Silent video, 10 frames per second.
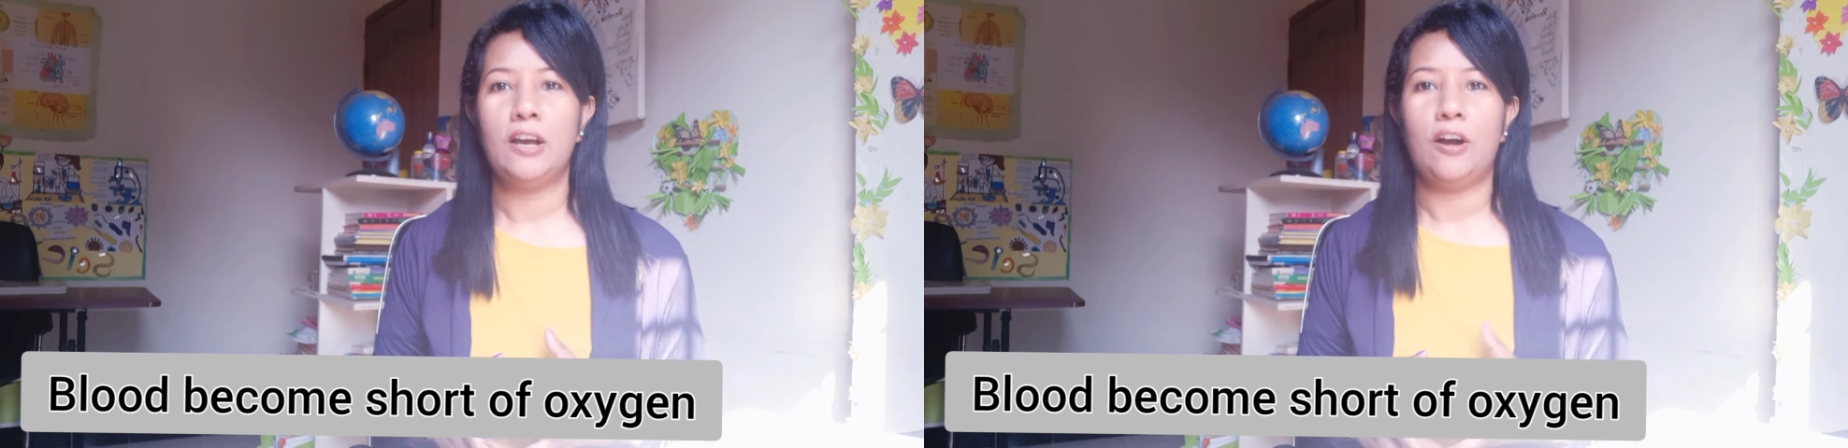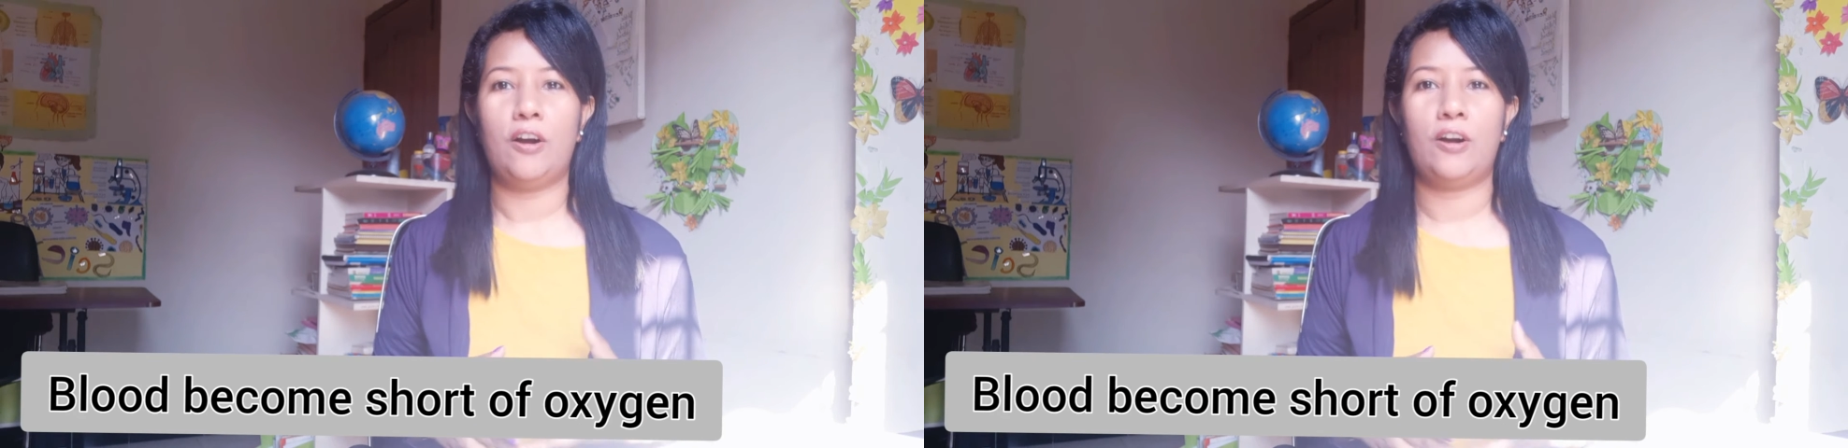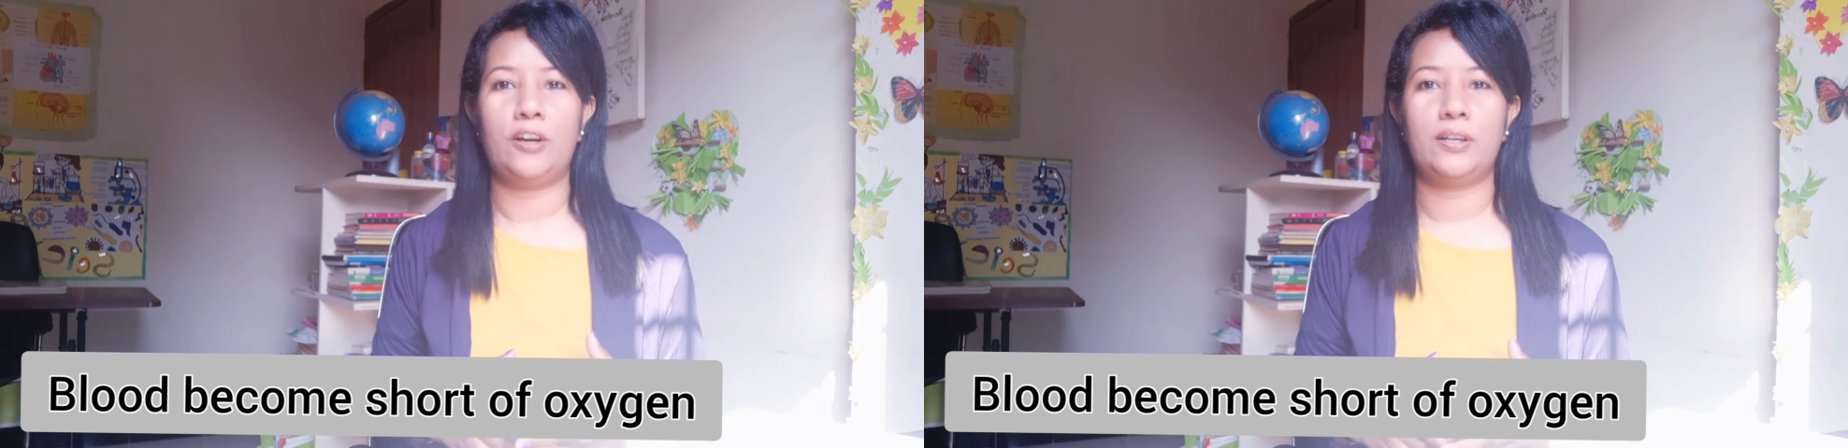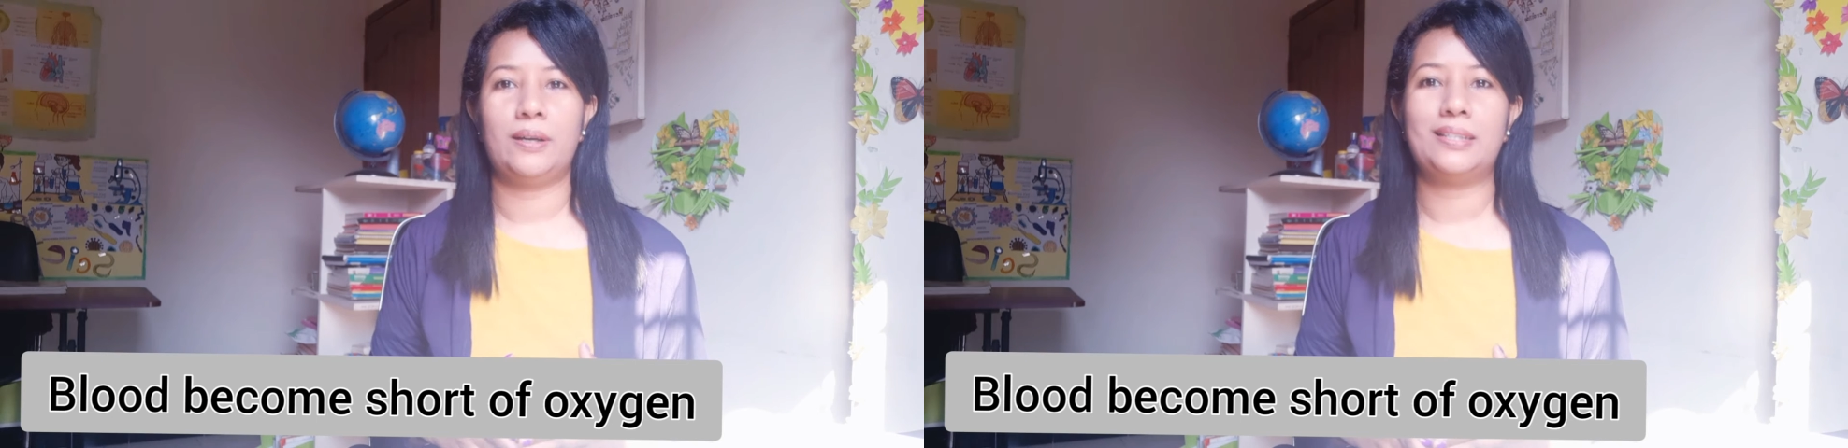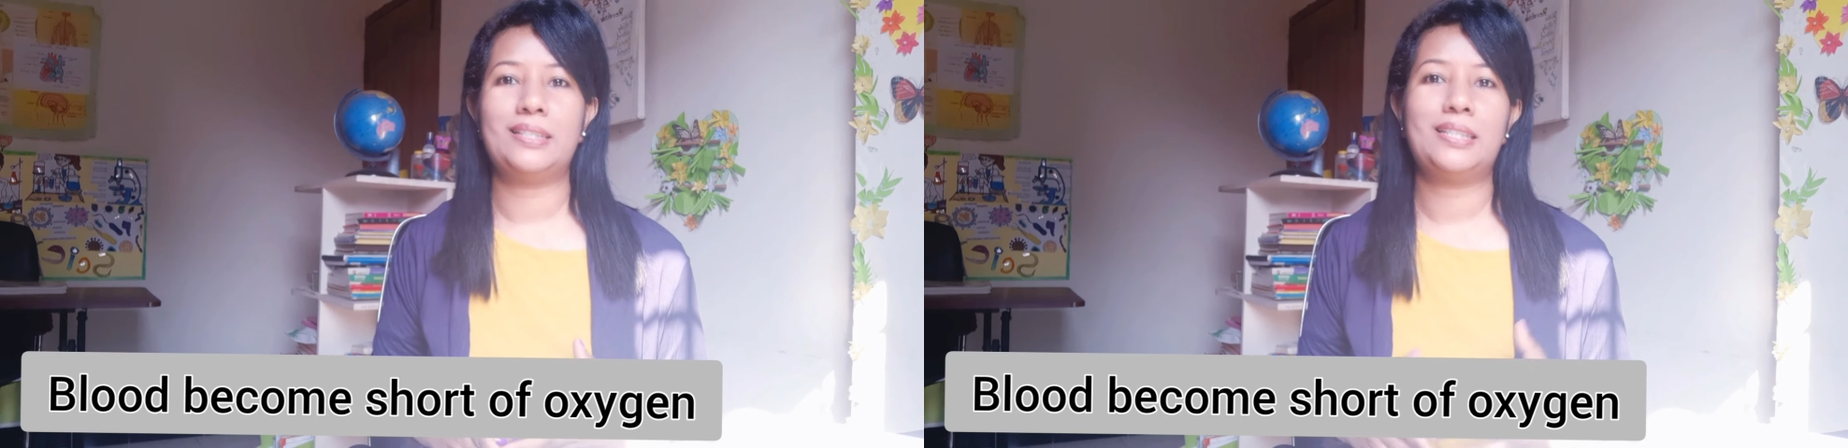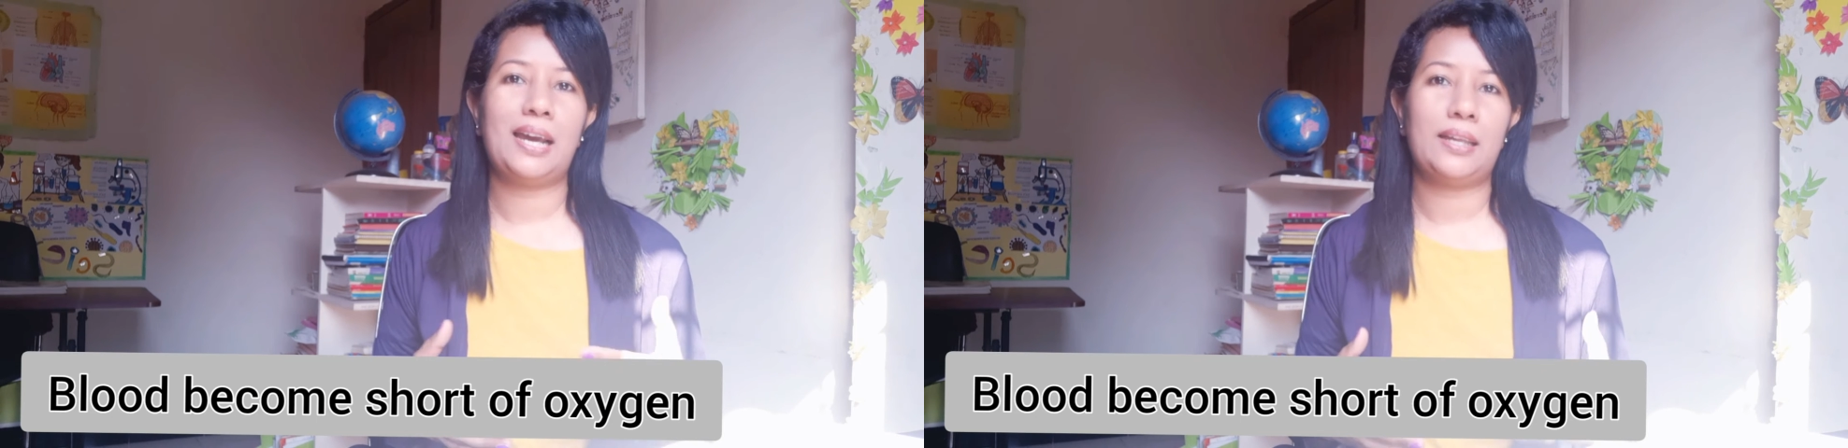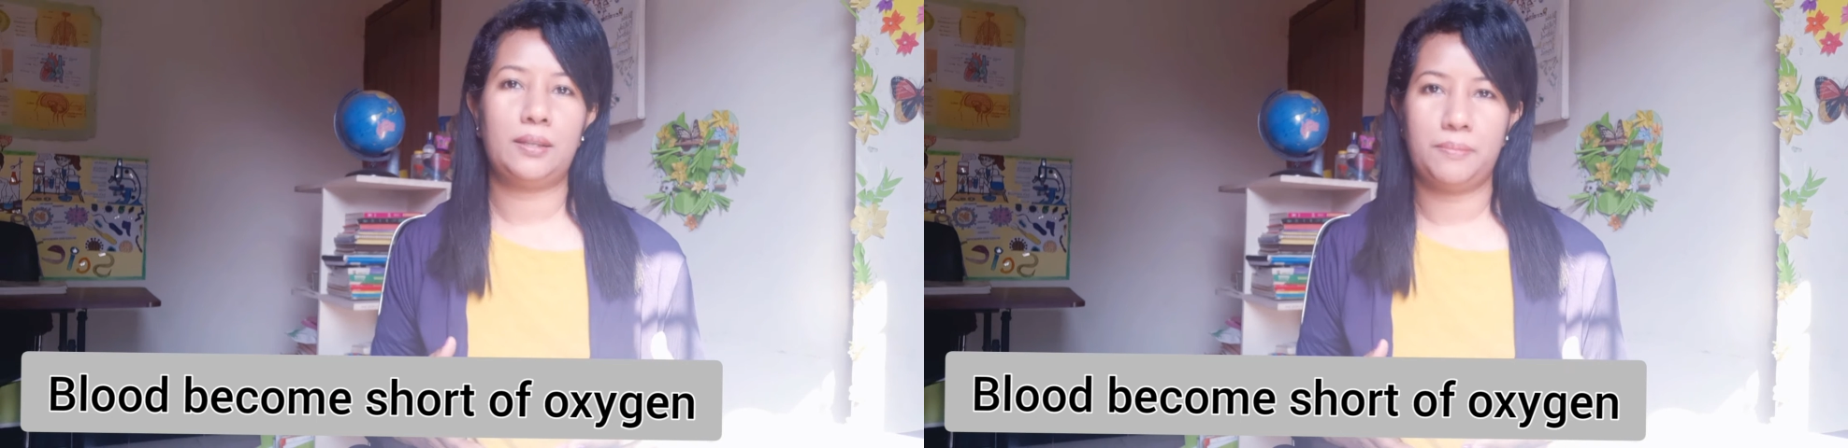or death